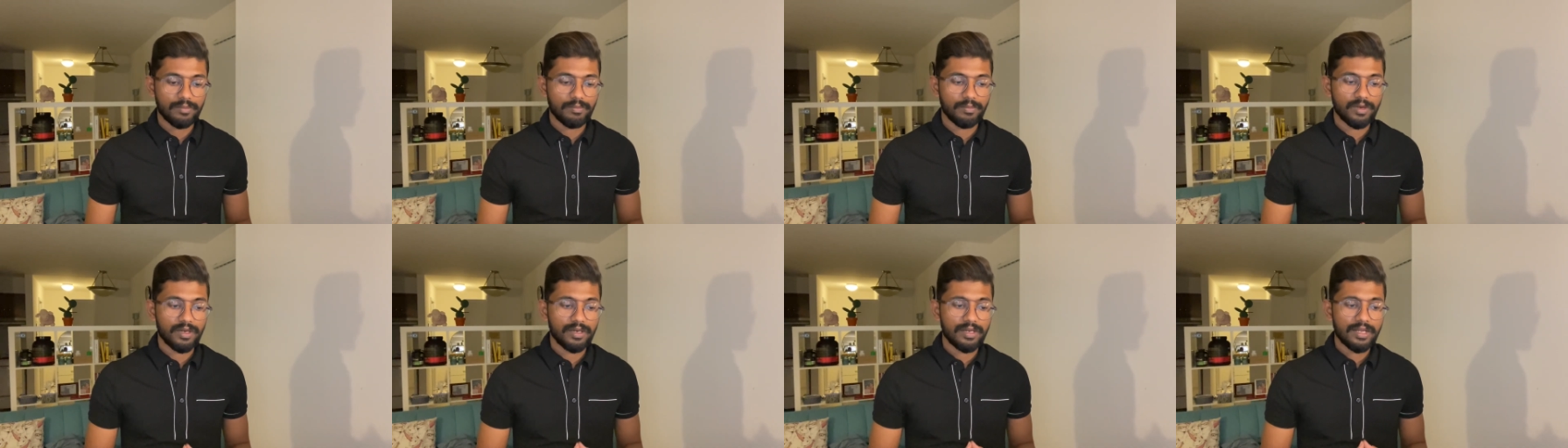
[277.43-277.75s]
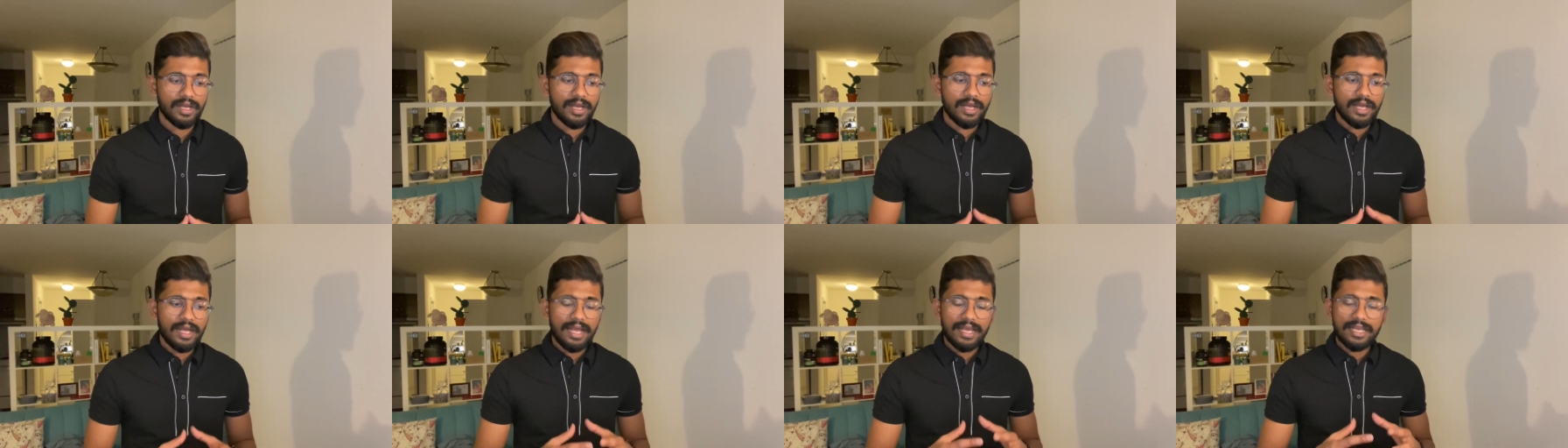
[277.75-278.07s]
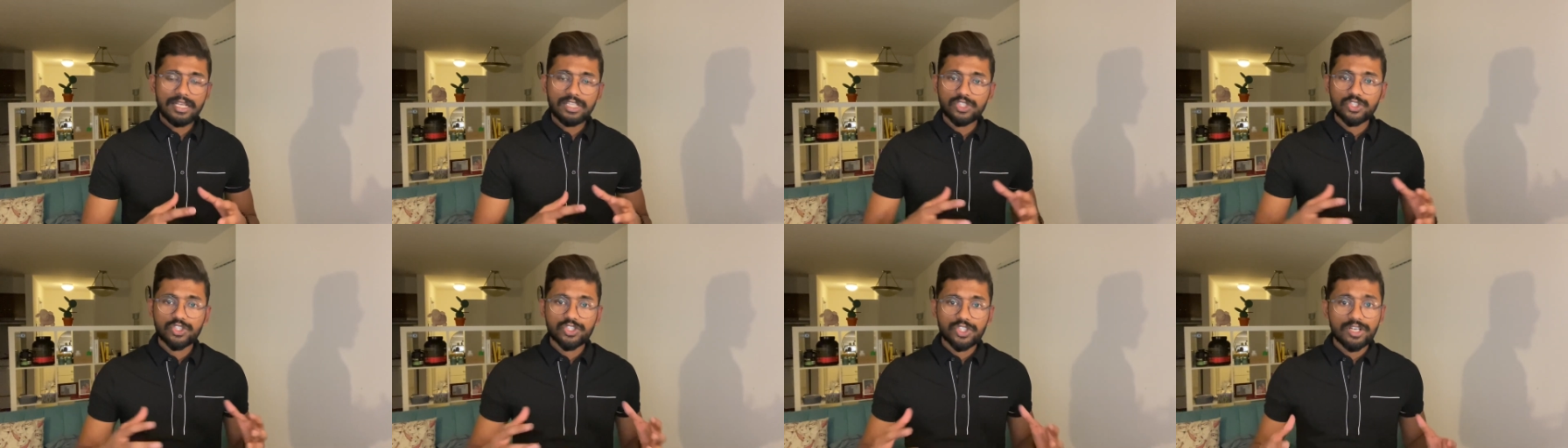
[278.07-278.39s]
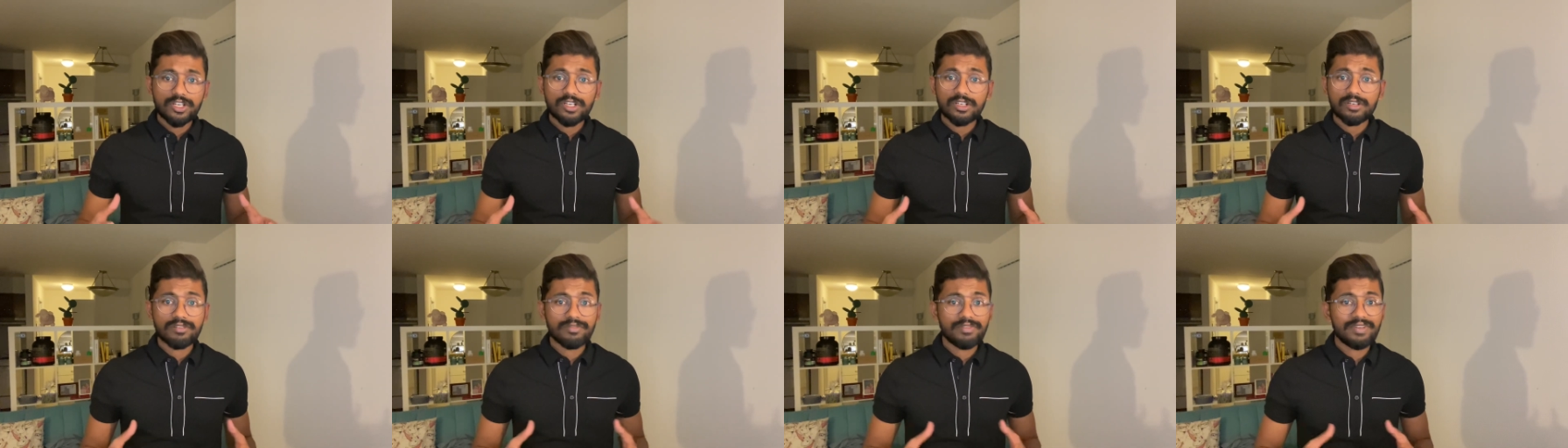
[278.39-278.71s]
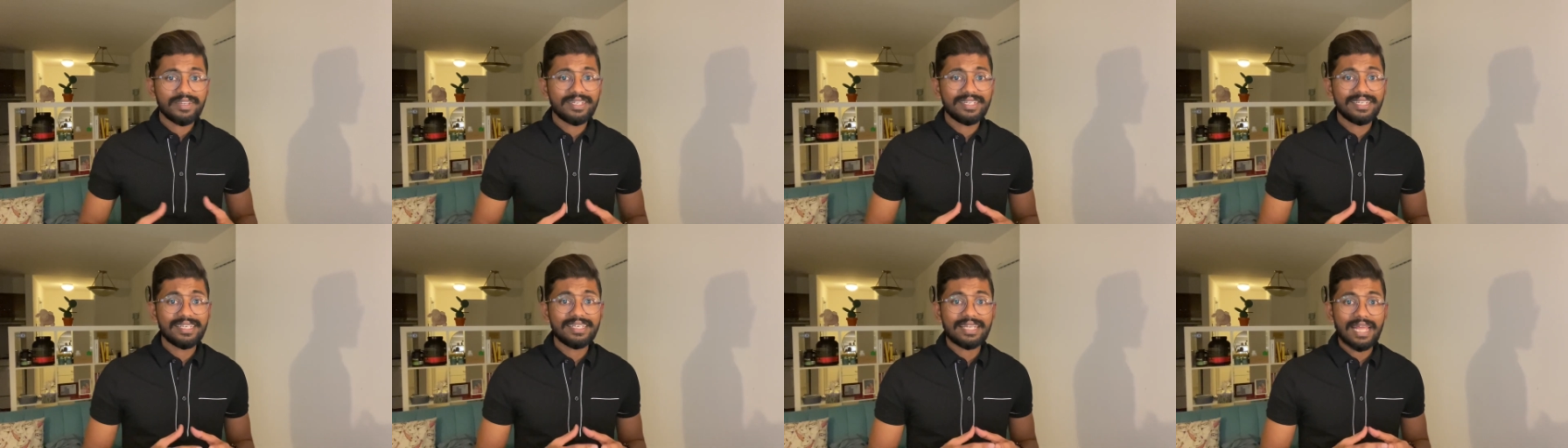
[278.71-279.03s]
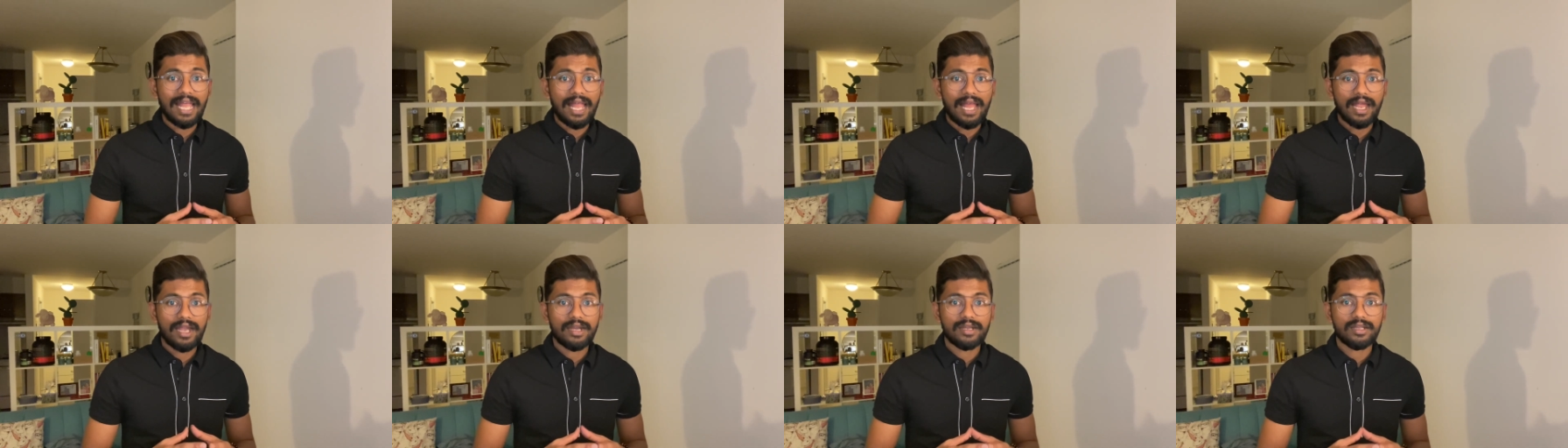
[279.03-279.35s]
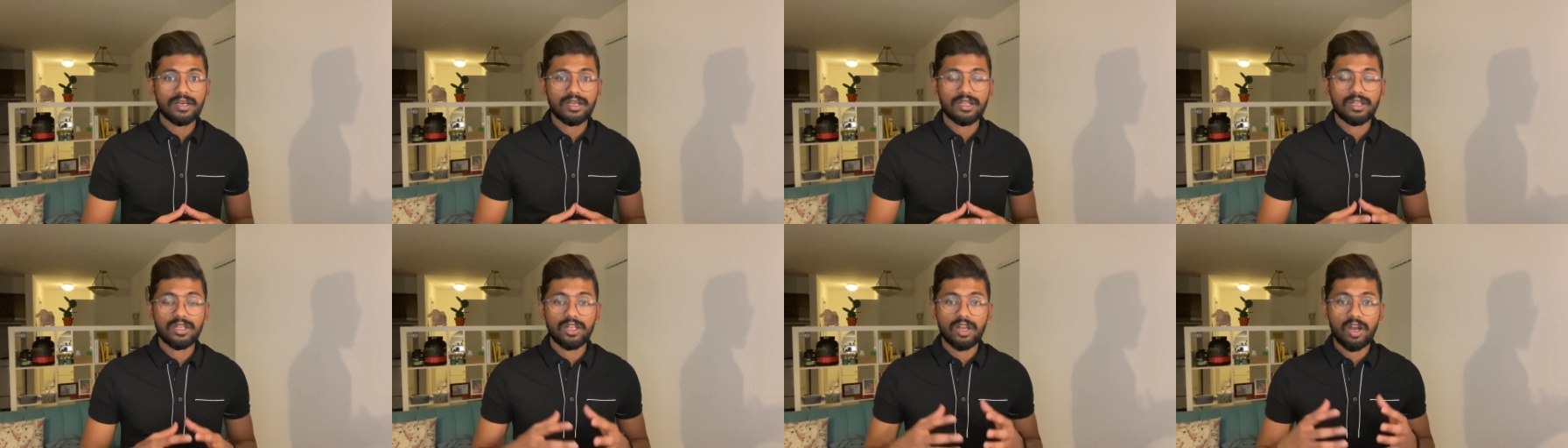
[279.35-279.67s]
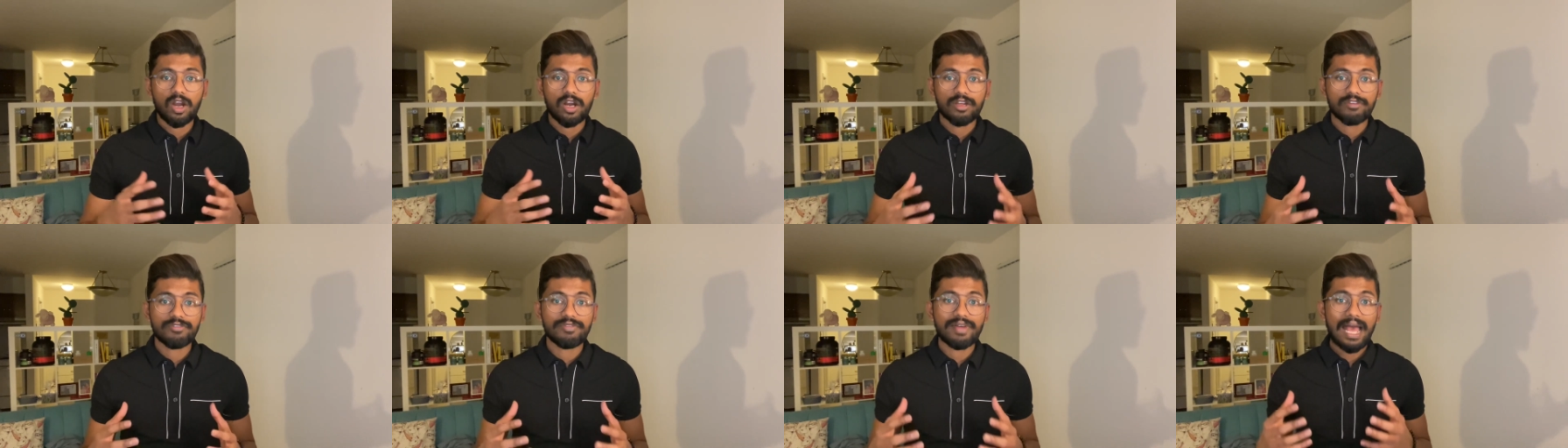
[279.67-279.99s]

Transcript: But in general, we didn't had a lot of